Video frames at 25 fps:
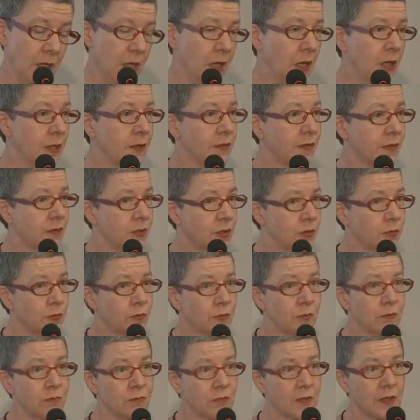
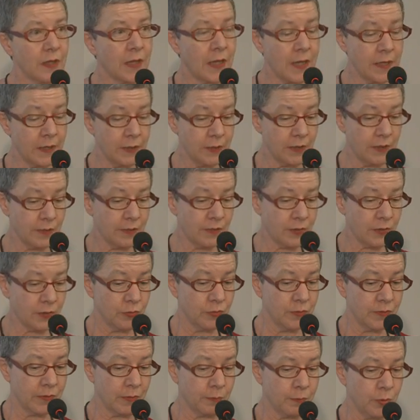Still, LAD is still
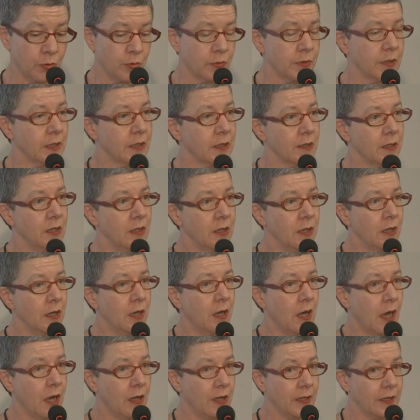supporting
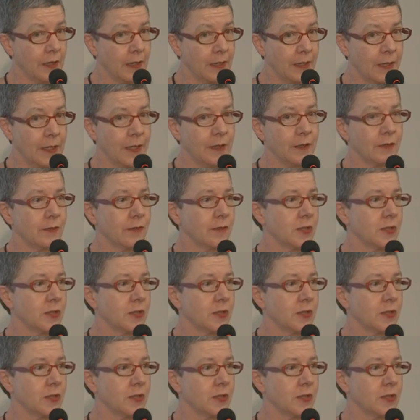at least